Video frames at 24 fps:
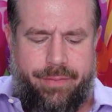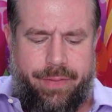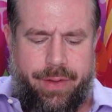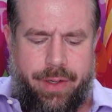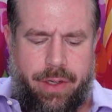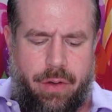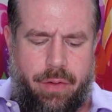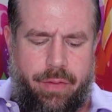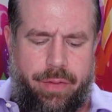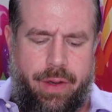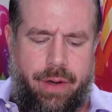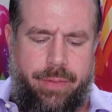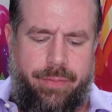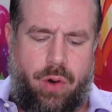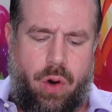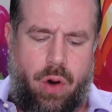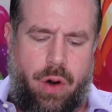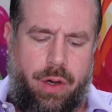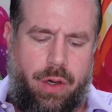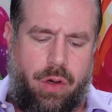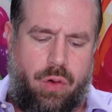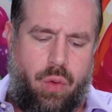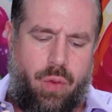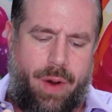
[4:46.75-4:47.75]
that
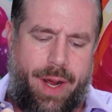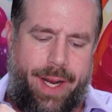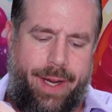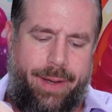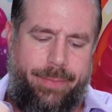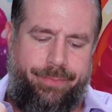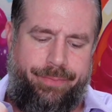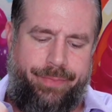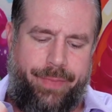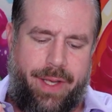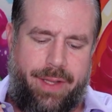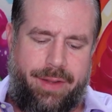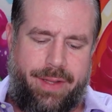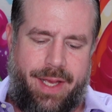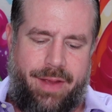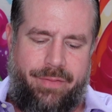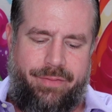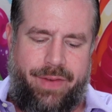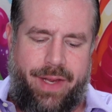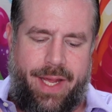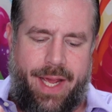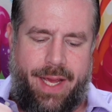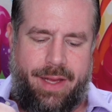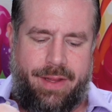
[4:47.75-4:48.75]
aren't quite as
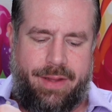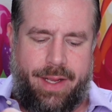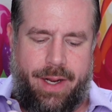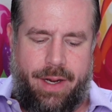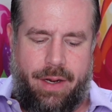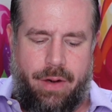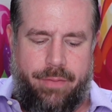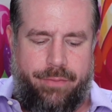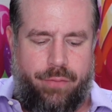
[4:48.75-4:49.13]
FDA standard.